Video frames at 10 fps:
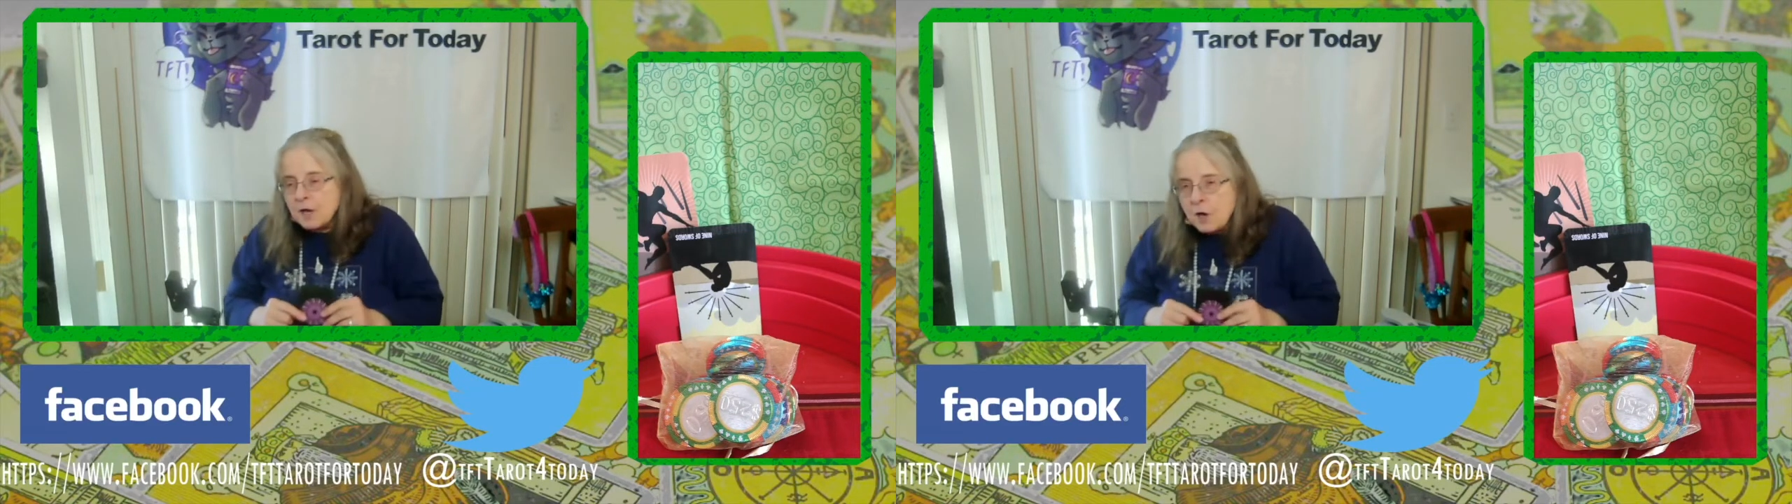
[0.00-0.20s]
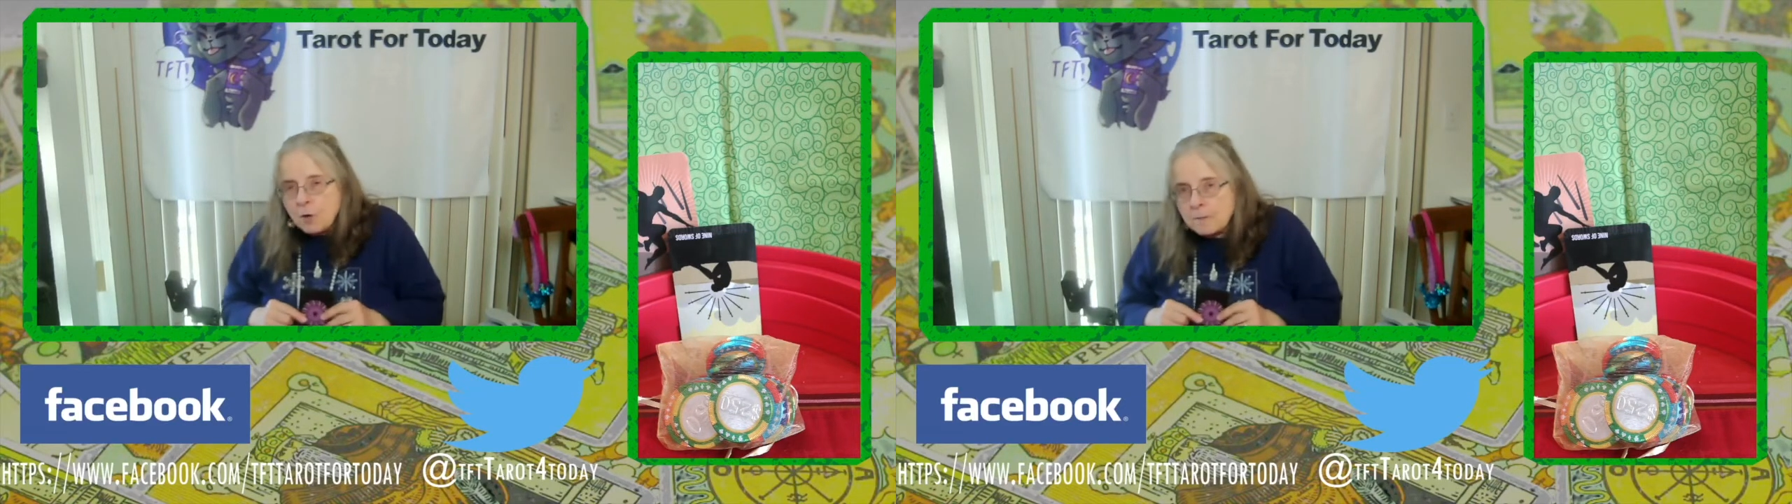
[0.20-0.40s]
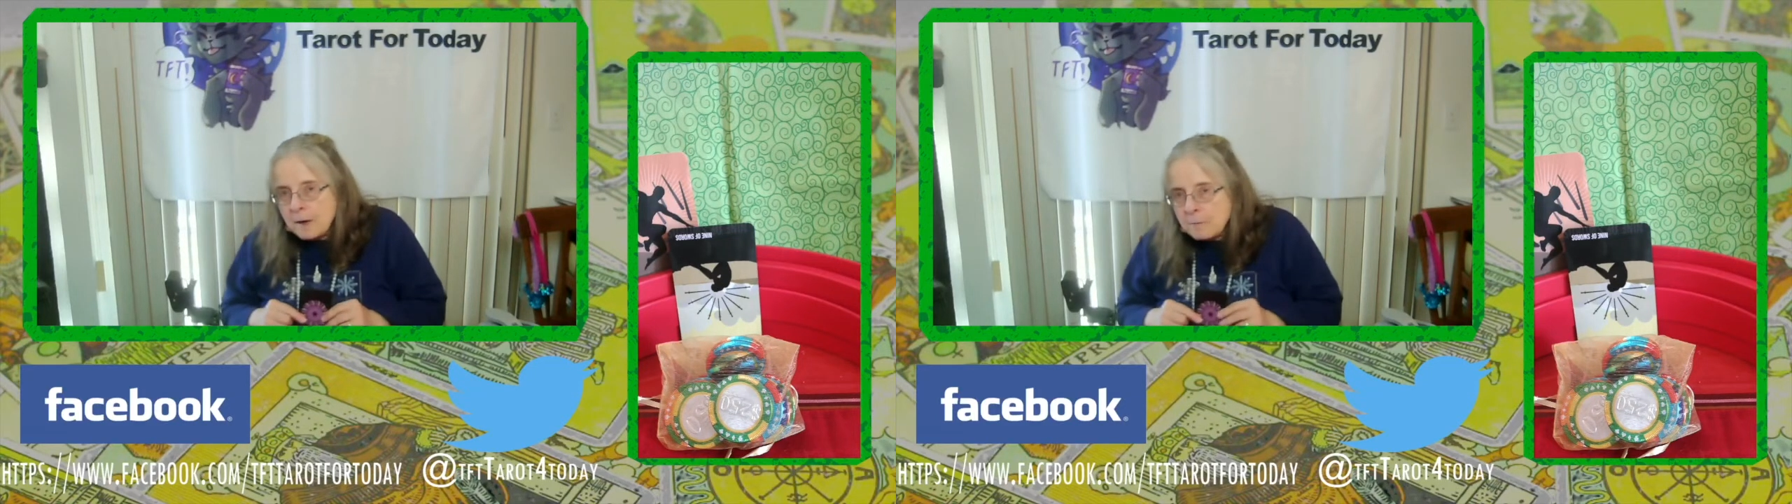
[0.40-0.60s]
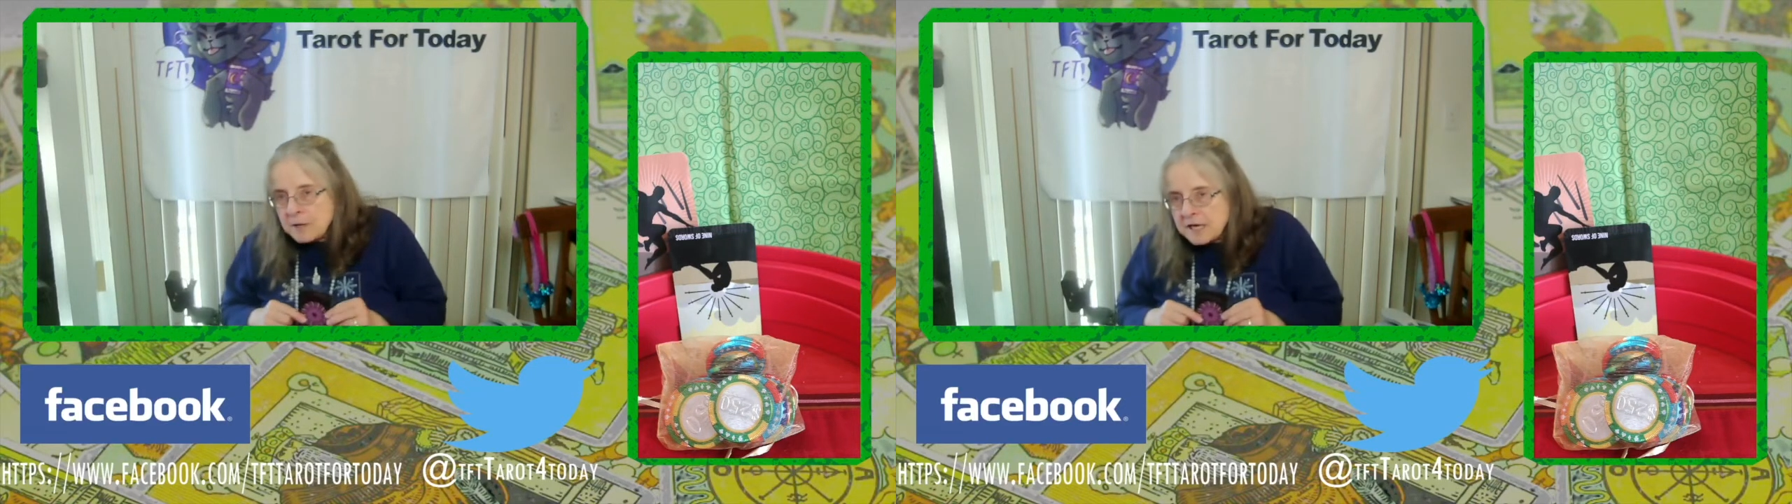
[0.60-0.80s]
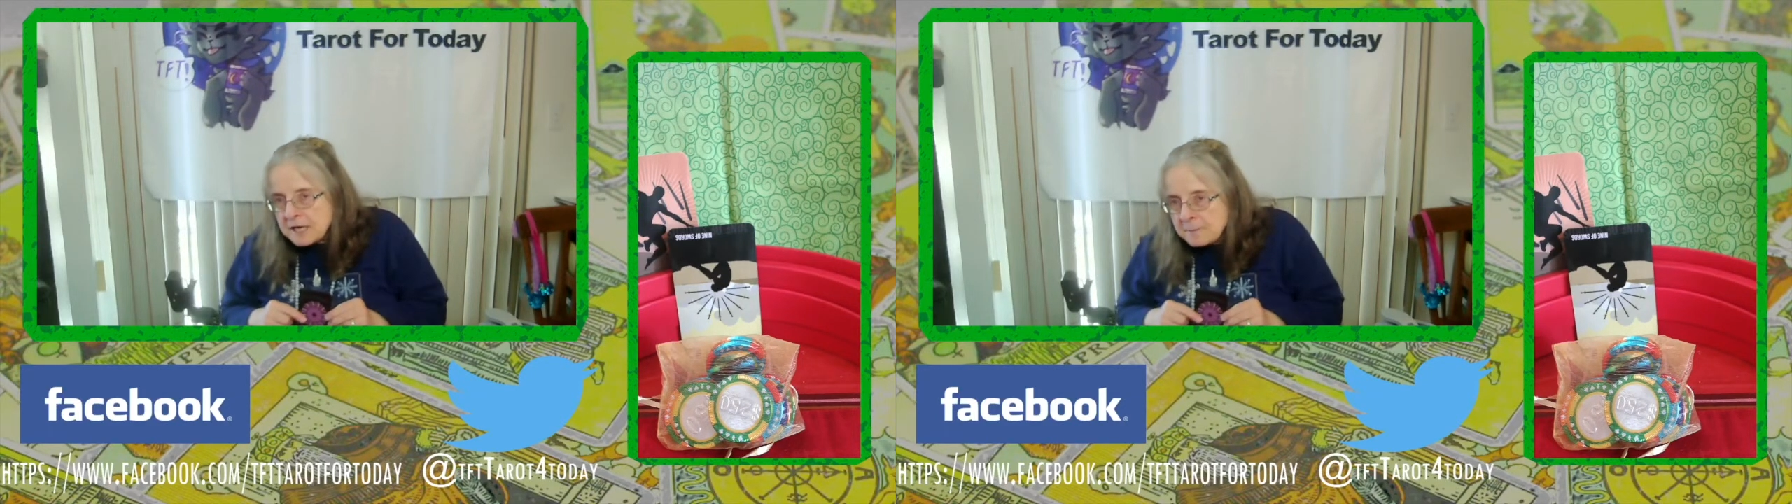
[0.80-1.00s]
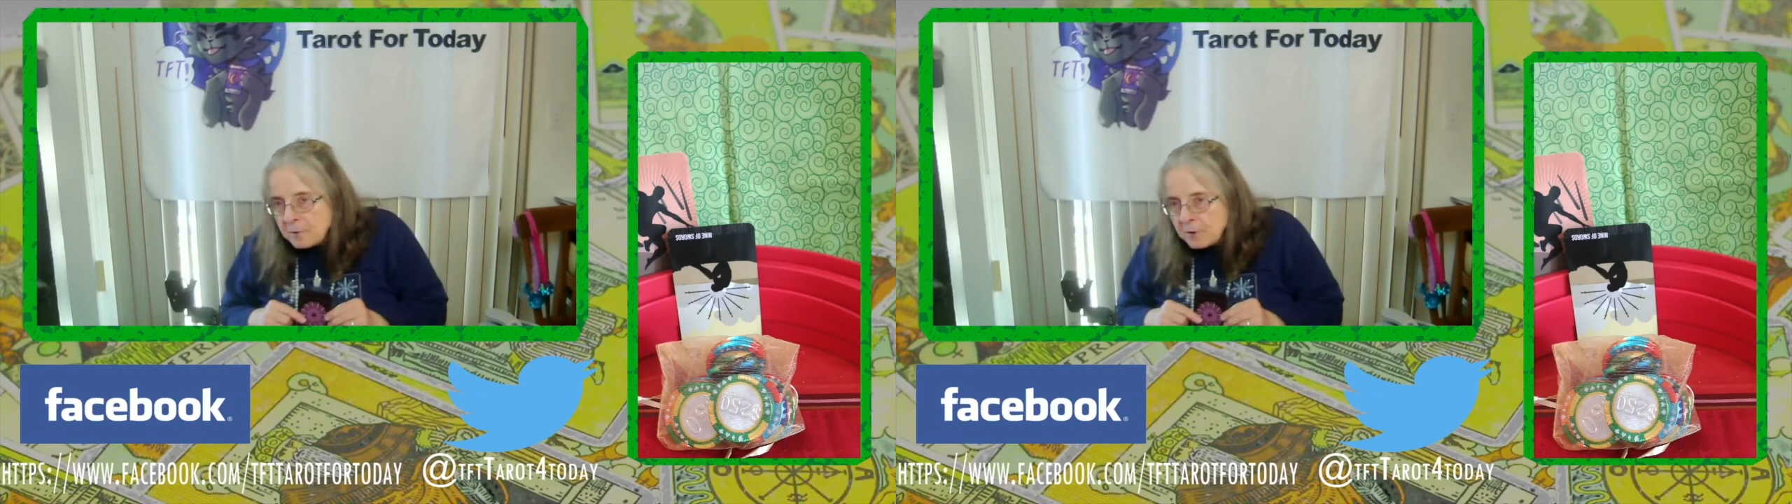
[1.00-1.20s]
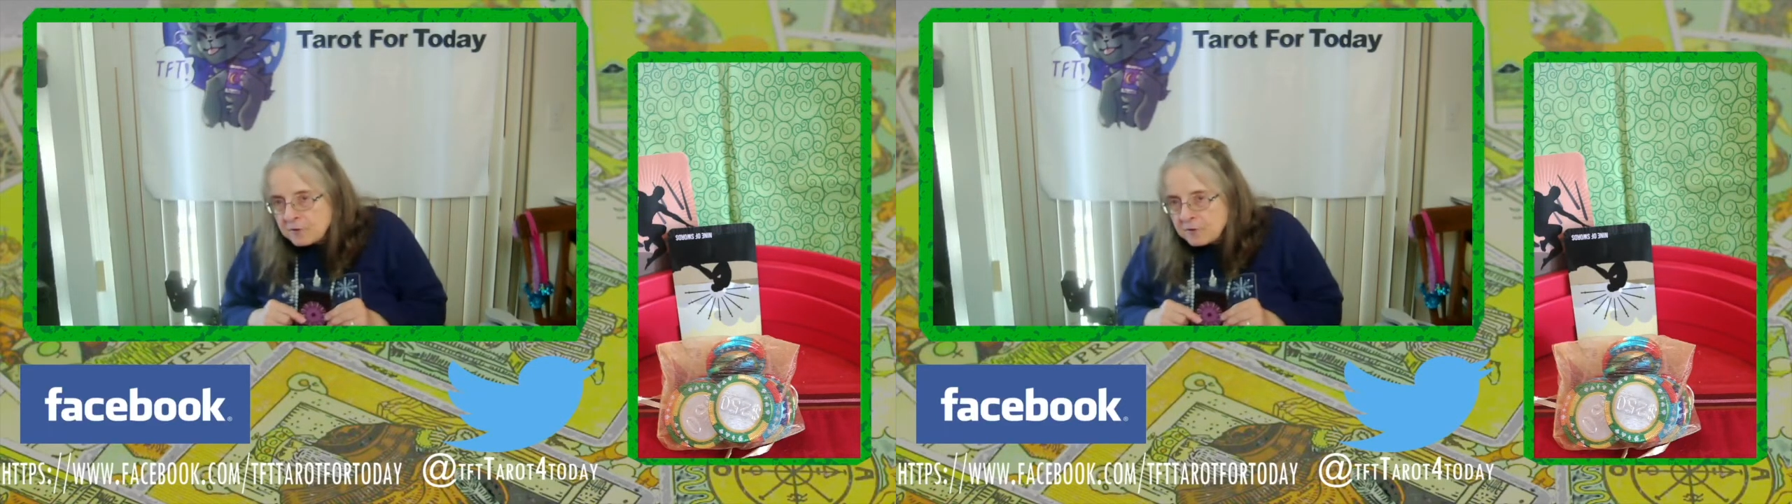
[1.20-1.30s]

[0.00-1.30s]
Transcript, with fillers: What about people